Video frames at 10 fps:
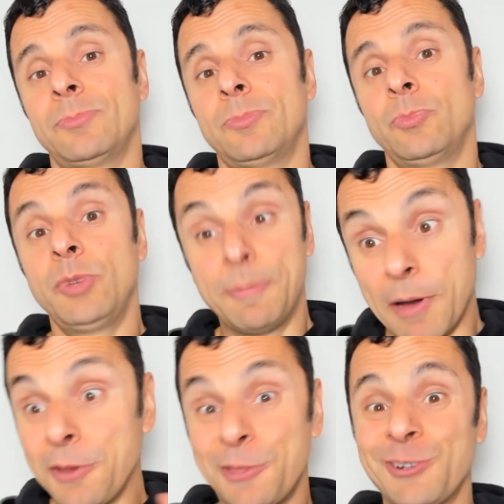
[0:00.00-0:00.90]
with
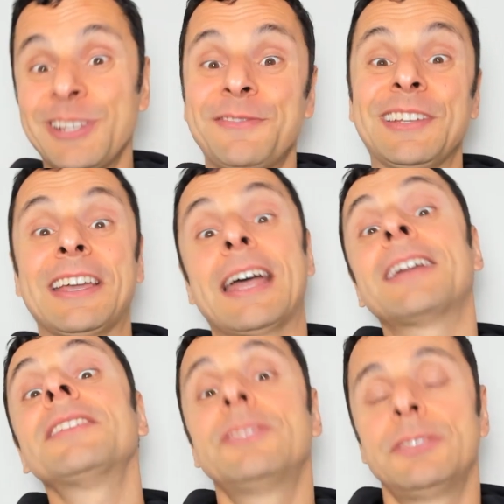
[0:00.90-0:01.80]
both your lifting
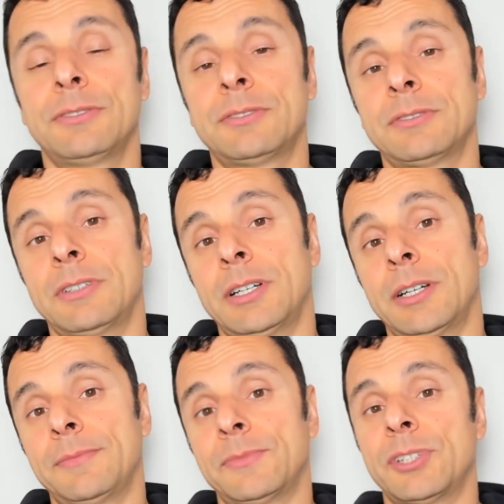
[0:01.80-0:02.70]
and your
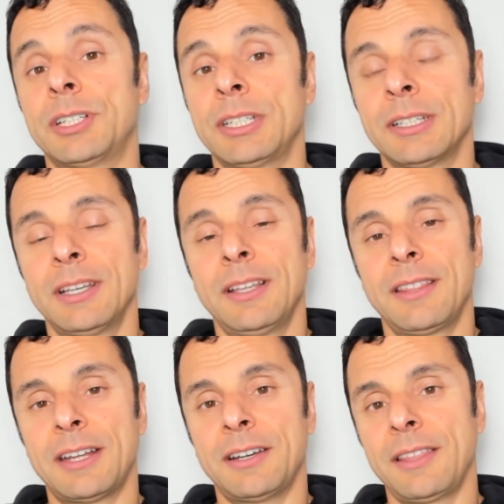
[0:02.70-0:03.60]
running,
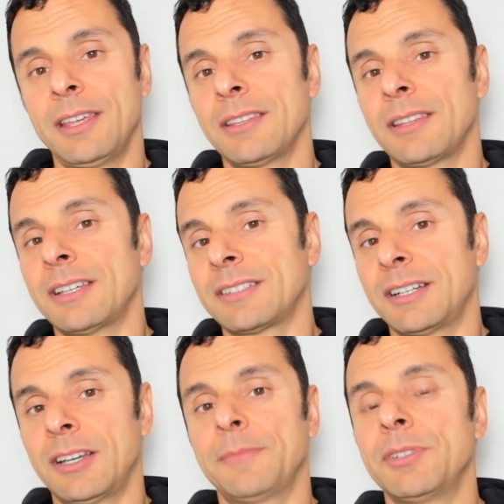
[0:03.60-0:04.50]
then I think that that's going
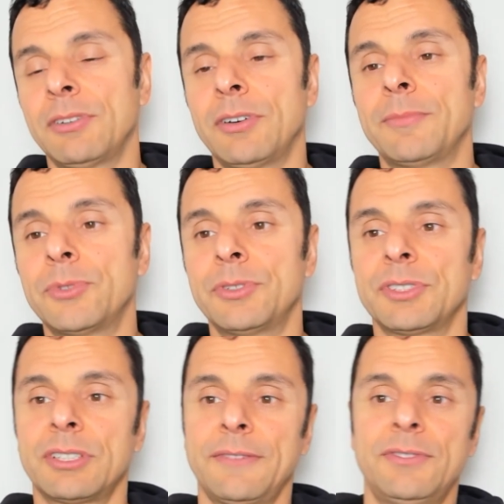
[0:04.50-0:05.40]
to help you a lot more.
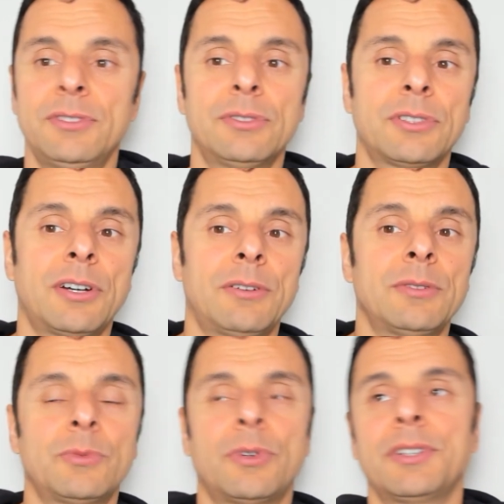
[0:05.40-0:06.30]
So if your
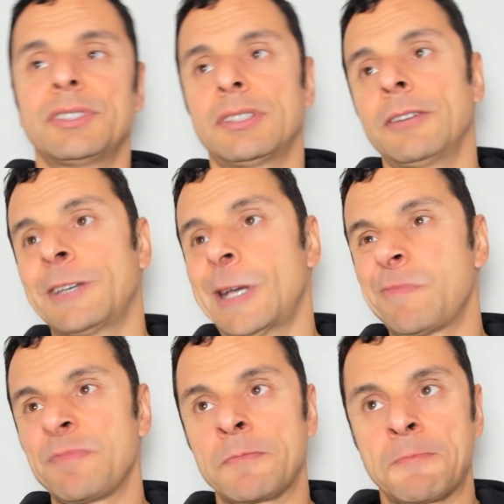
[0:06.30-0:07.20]
goal was, okay,
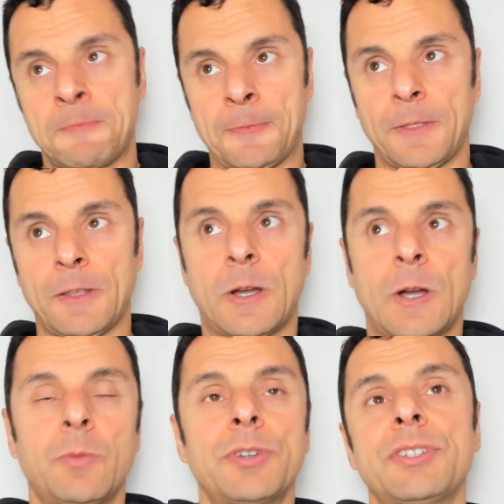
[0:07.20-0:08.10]
I
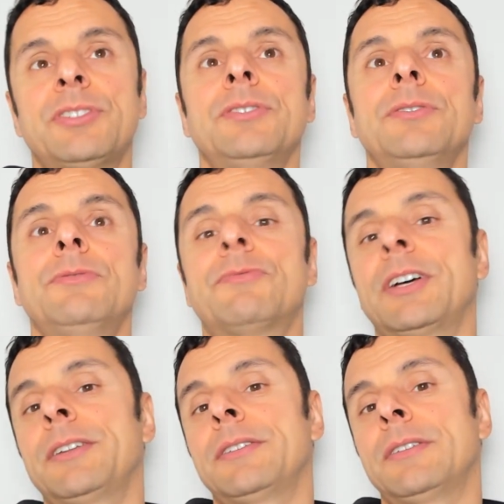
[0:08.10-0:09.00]
want to
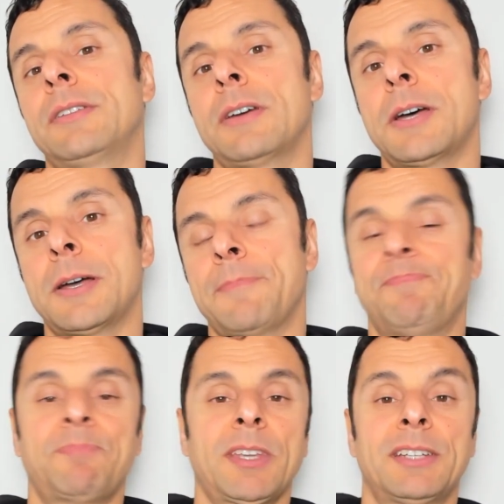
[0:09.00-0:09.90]
run a
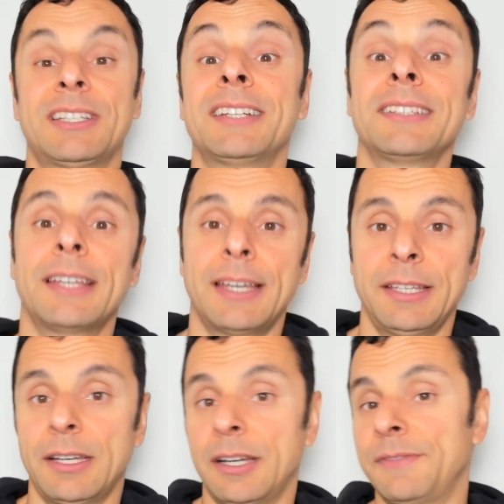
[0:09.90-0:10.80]
10K.
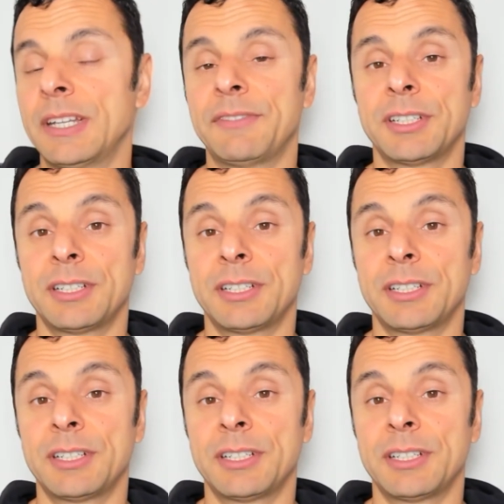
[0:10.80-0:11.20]
I've never done a